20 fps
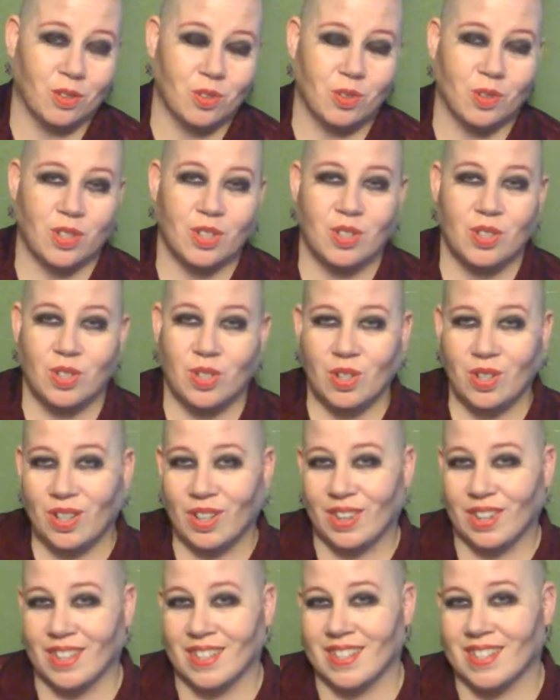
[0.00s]
So I took
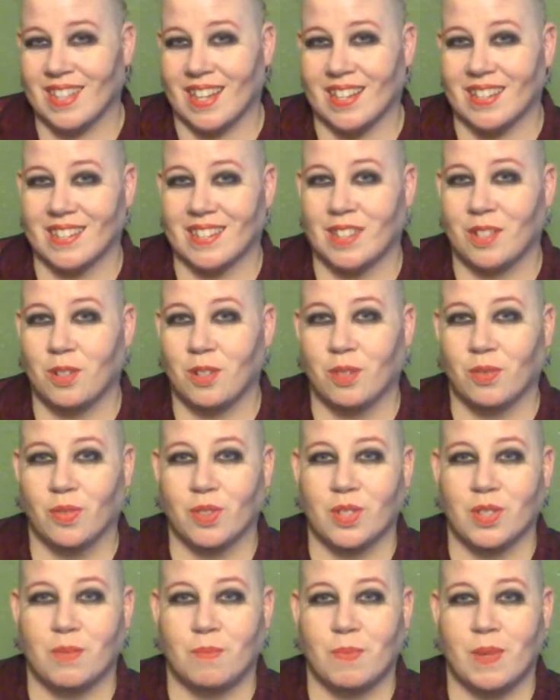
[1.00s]
this as the
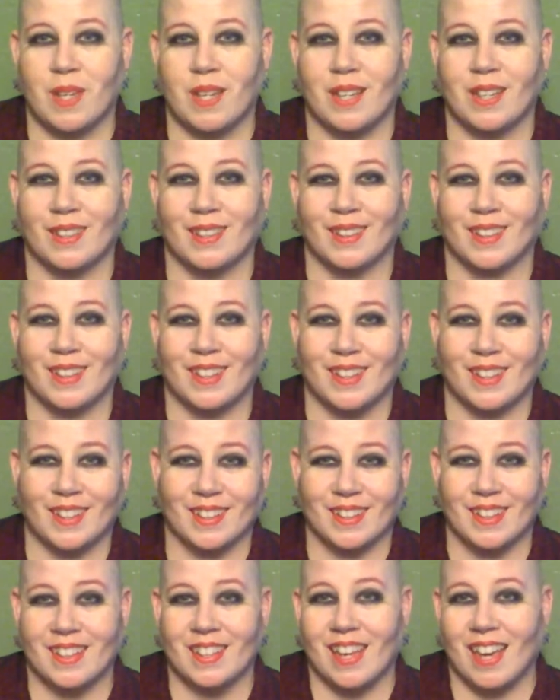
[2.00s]
universe being like,
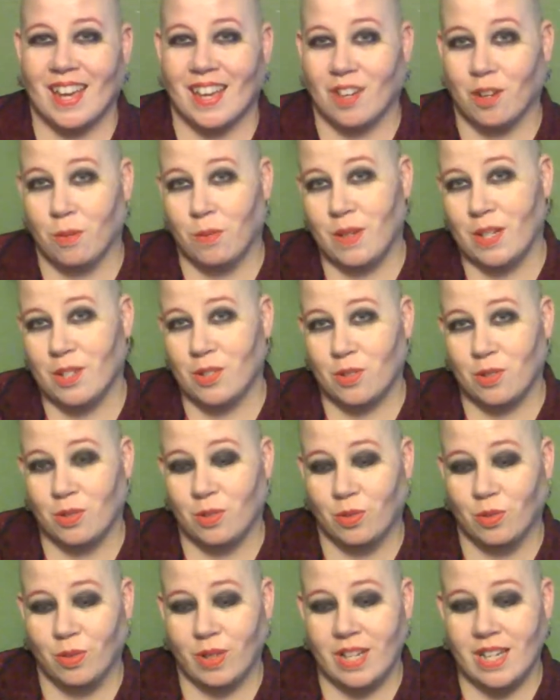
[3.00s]
hey, you're being too
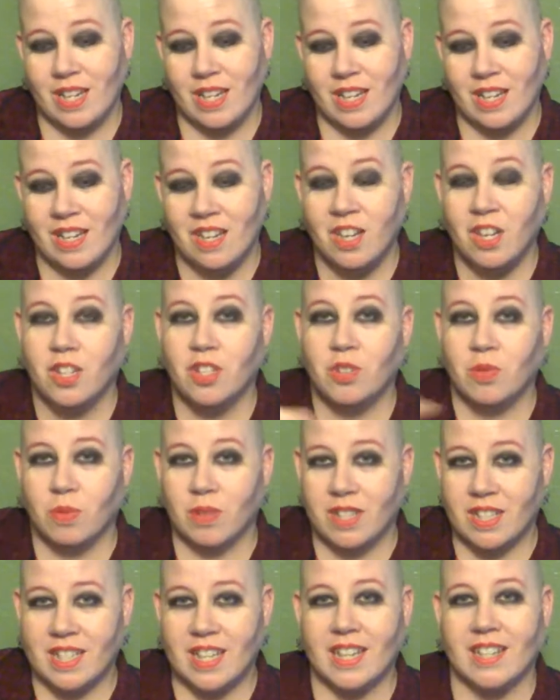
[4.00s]
greedy, so we're
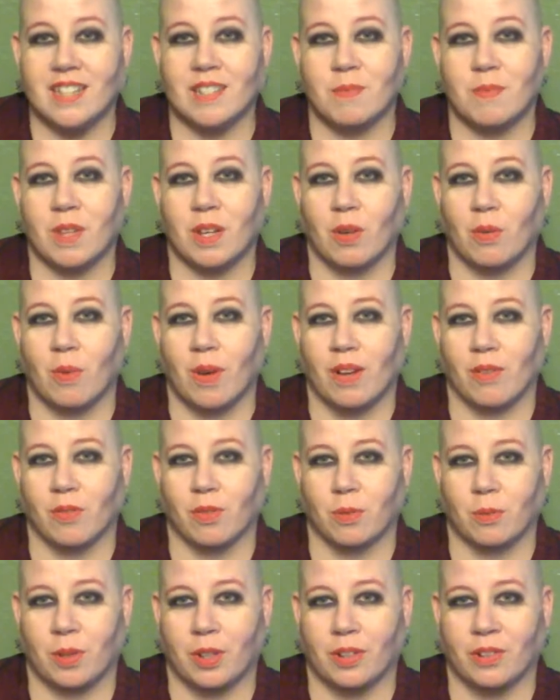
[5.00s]
going to take something away
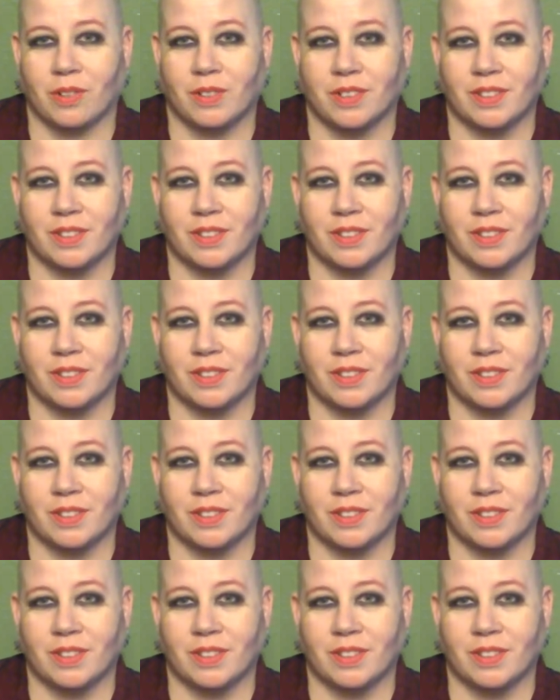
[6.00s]
from you.